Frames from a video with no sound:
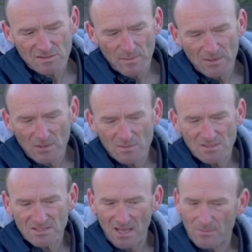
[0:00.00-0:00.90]
been
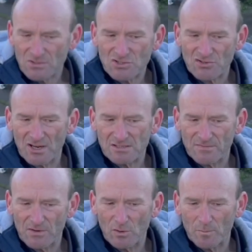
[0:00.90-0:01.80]
used as a
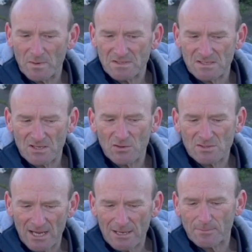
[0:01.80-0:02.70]
demonstrator for your business. So you
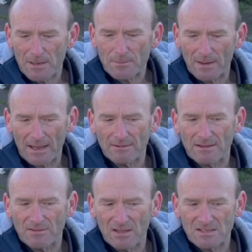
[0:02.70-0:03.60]
take people
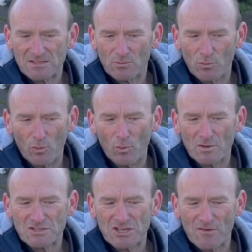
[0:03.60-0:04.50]
out in this.
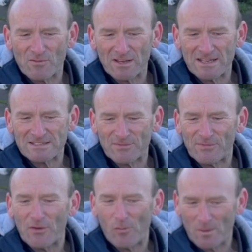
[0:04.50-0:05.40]
What generally is the
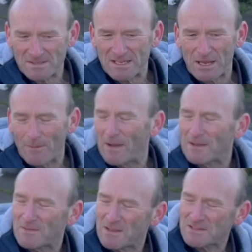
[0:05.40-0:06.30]
feel once they go
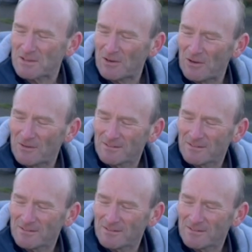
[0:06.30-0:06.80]
out in this car?